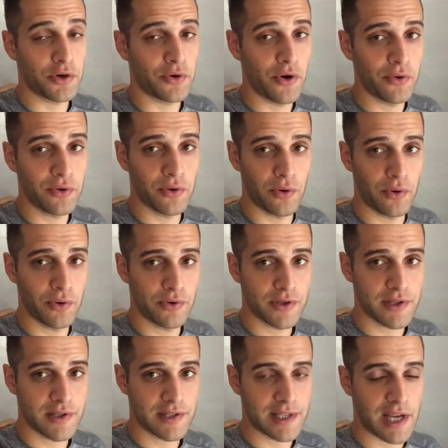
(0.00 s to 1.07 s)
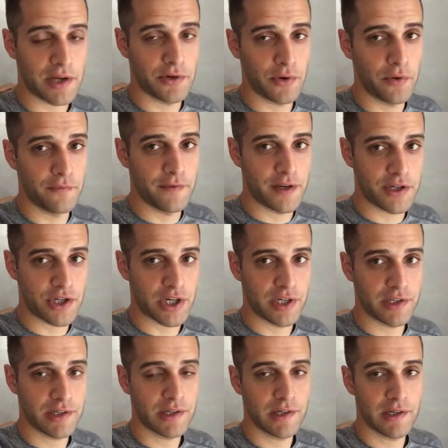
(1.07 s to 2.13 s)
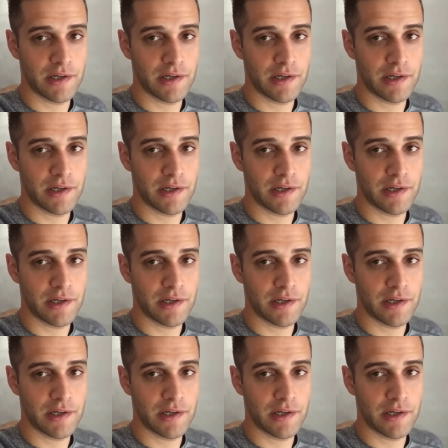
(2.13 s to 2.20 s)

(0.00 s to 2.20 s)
your own goals, set your own vision.